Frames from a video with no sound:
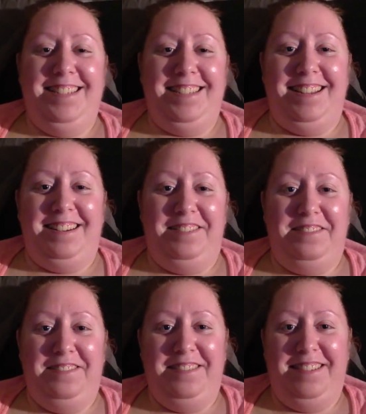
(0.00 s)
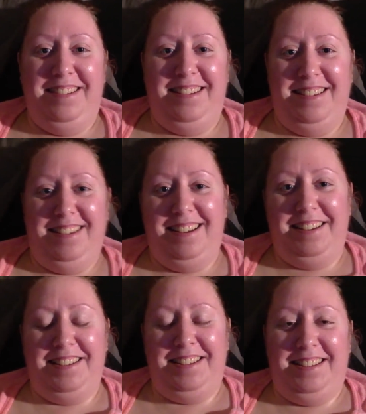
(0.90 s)
So
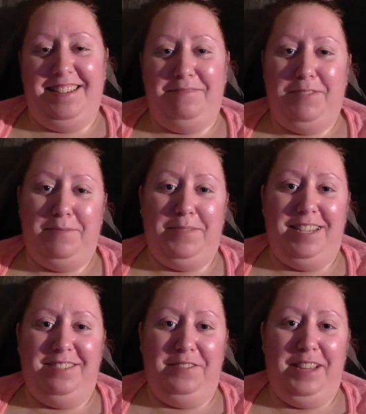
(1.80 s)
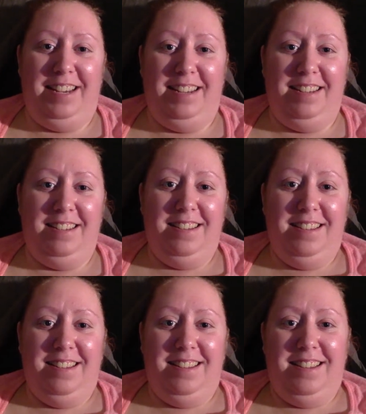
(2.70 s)
sometimes I do that.
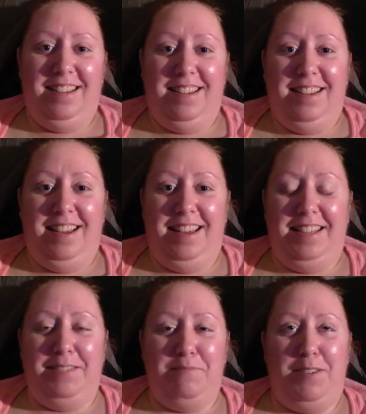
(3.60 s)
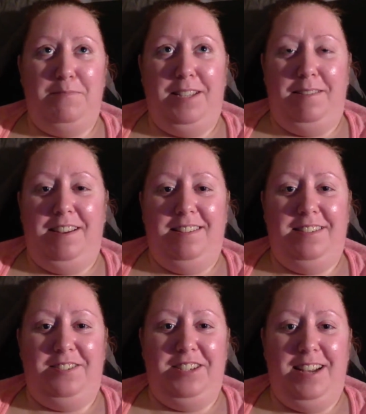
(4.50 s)
And then sometimes I
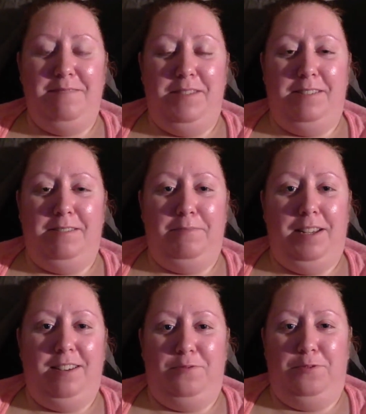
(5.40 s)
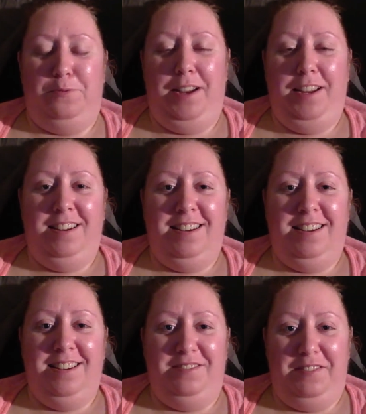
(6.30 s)
start typing and I'm like, well, why didn't I
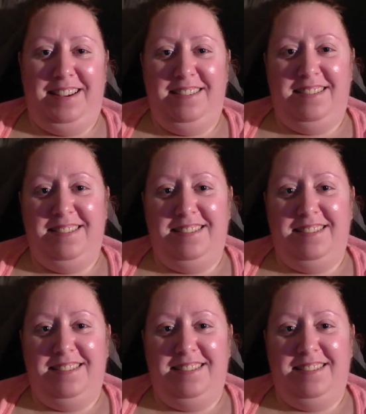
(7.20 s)
do that?